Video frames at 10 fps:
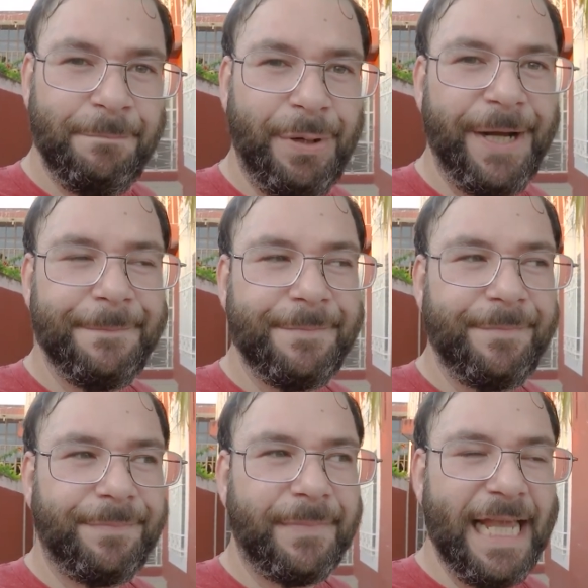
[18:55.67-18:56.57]
But
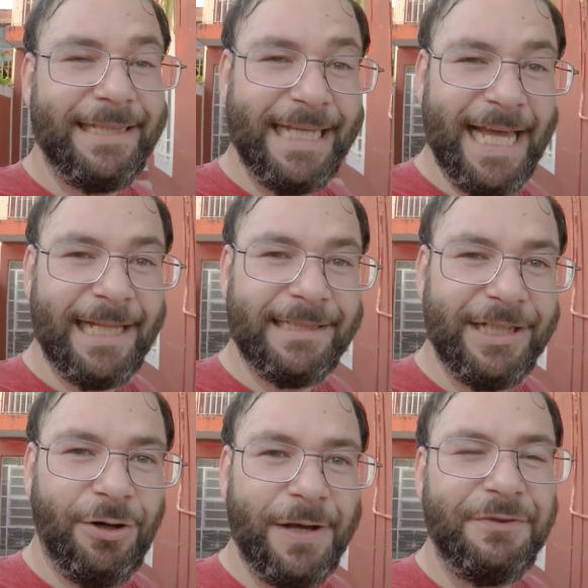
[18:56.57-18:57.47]
in the end,
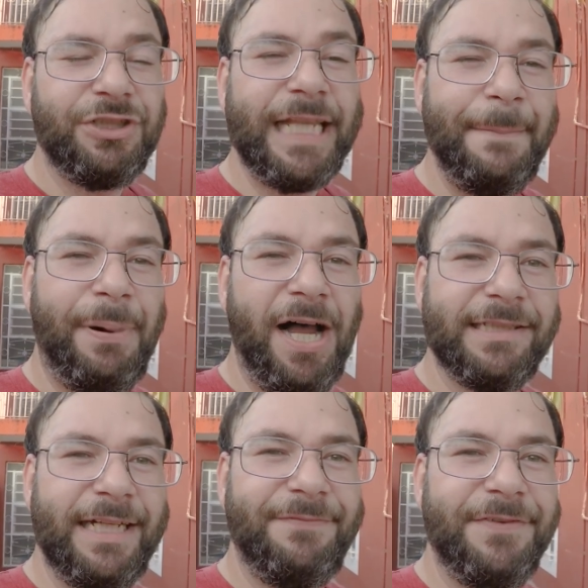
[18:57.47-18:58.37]
you know, if you stay
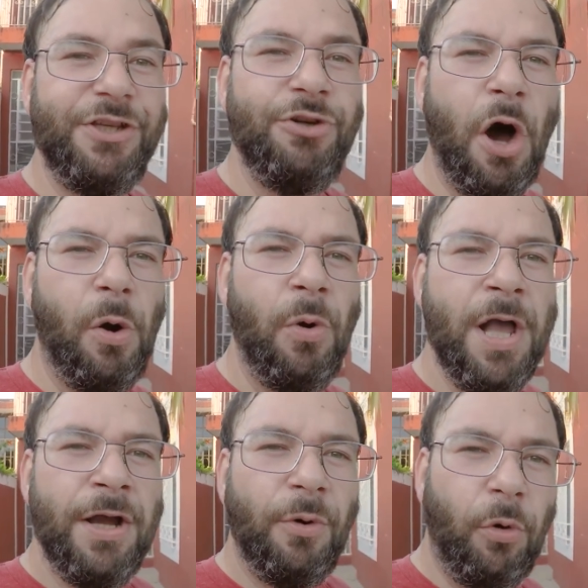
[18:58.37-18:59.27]
positive and you know
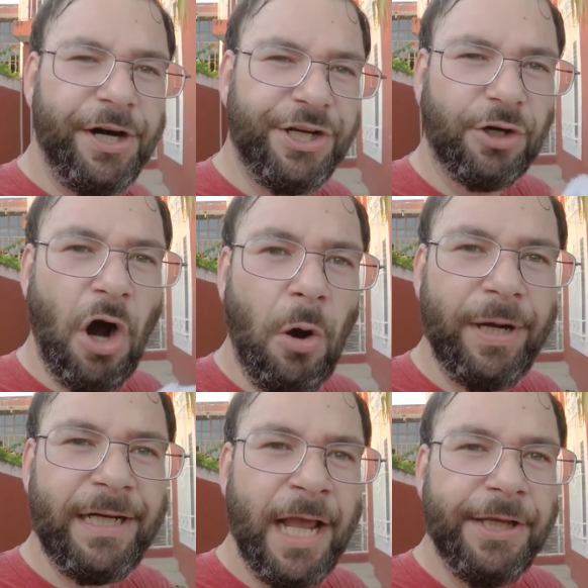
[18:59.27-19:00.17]
where you're
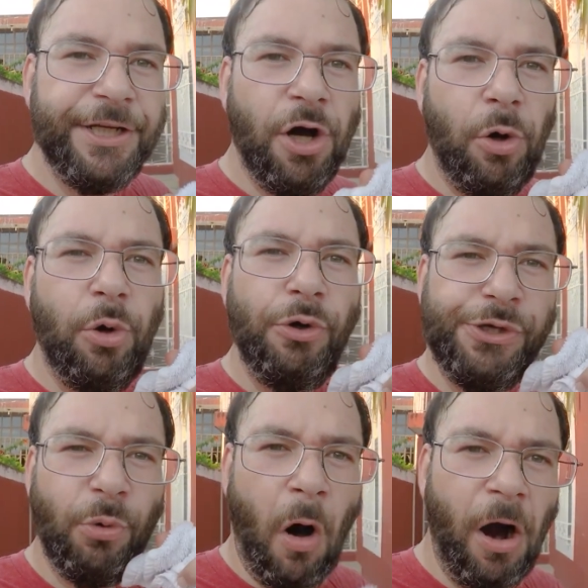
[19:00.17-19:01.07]
going, you know who
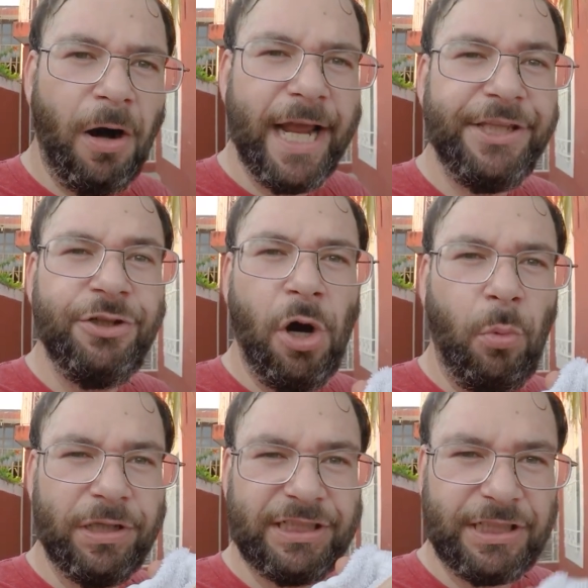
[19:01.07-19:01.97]
you are, and you know
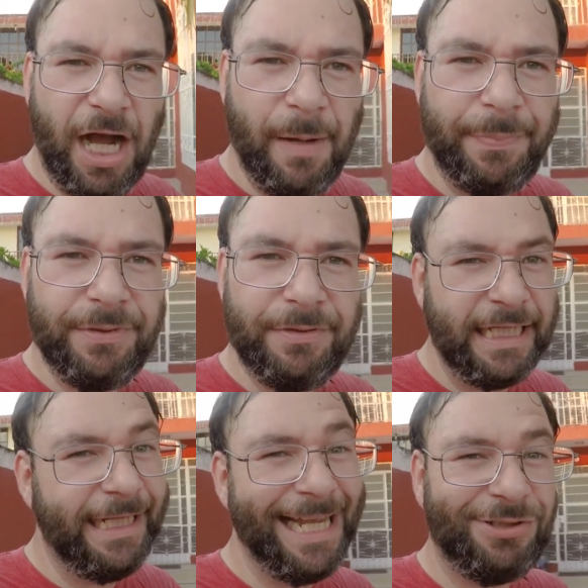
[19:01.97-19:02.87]
what's up,
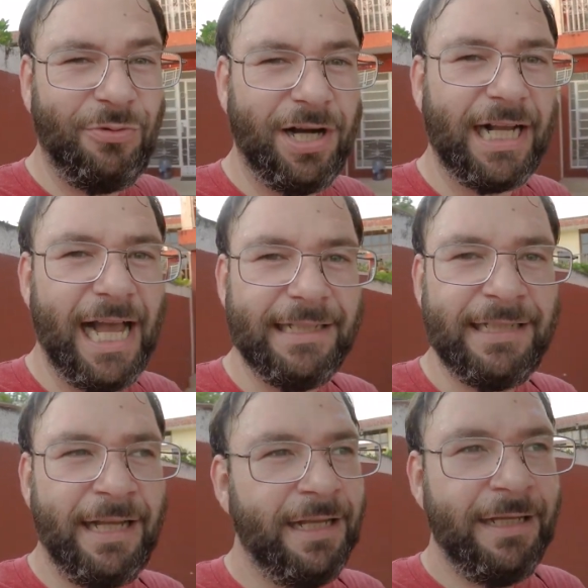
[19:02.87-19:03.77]
then guess what,
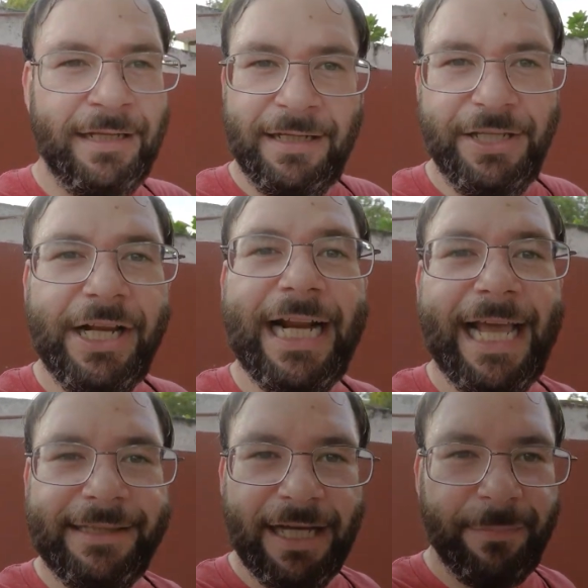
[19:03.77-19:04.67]
guys? You're gonna
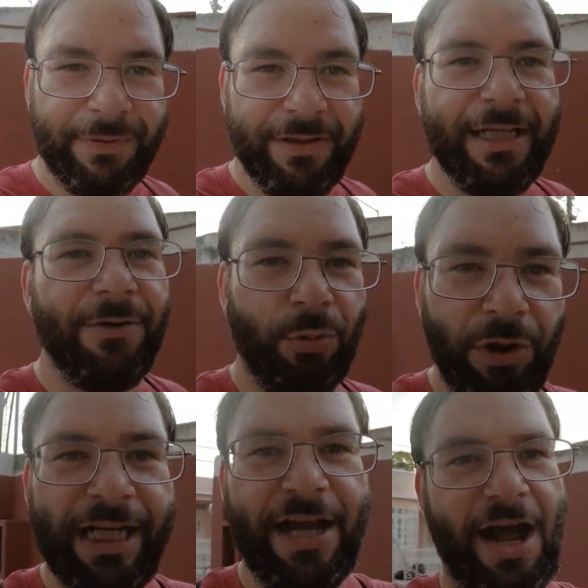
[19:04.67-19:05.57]
end up in a
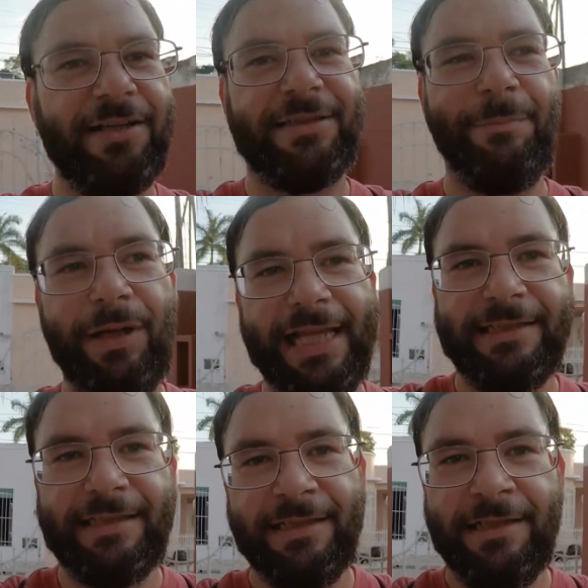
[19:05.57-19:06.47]
really awesome
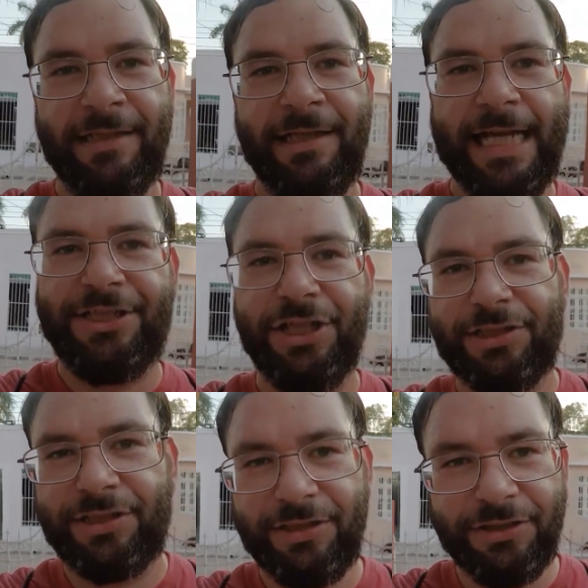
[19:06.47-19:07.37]
place. It's
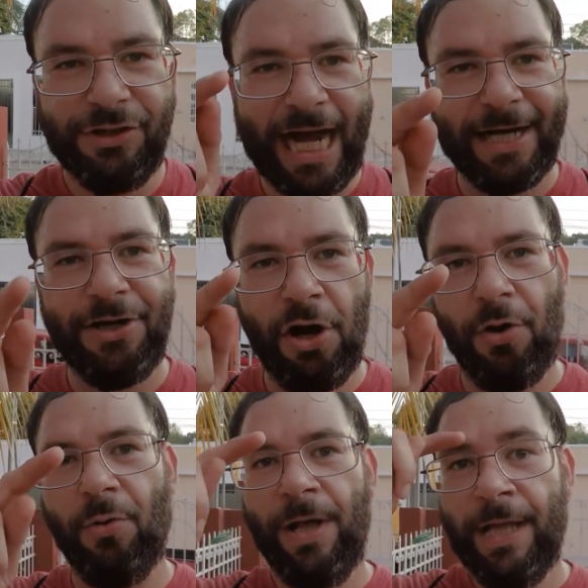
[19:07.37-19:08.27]
just, you gotta
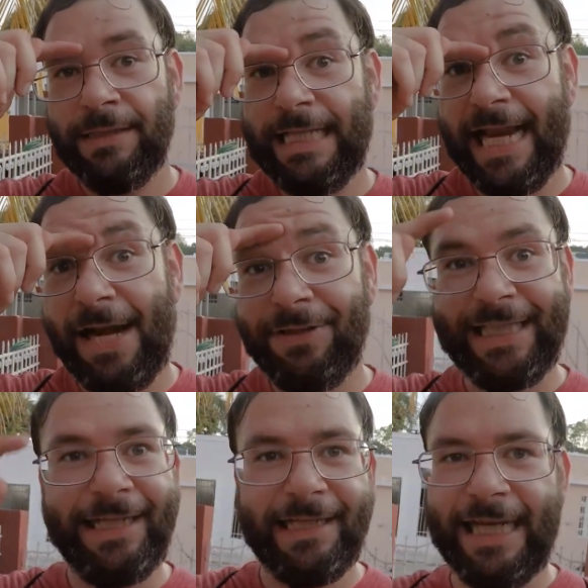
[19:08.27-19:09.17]
know that
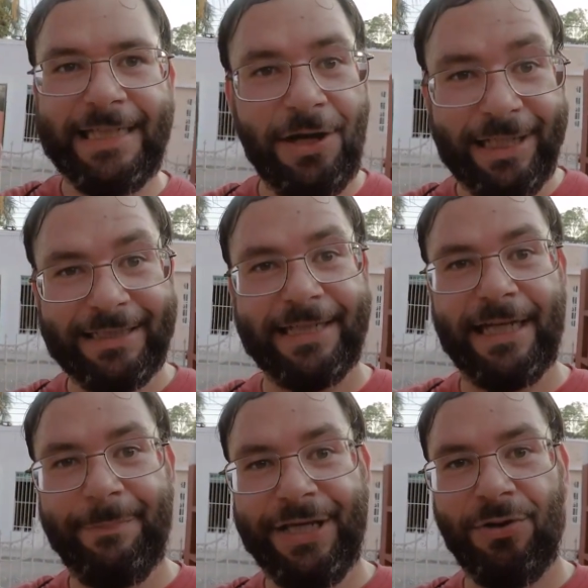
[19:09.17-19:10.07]
everything, not only is it
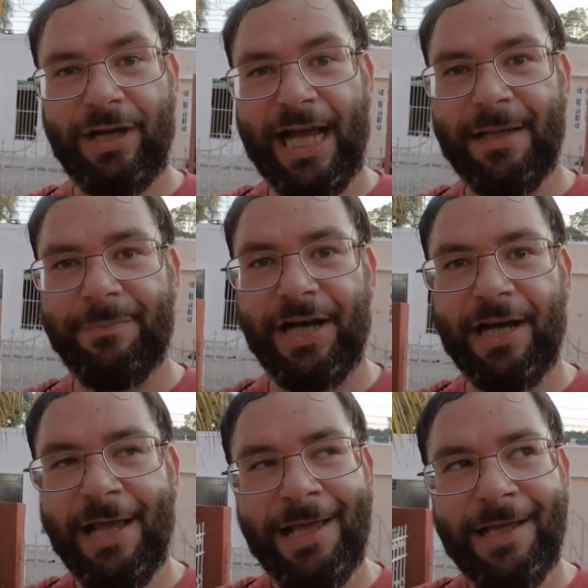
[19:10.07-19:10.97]
gonna be okay, but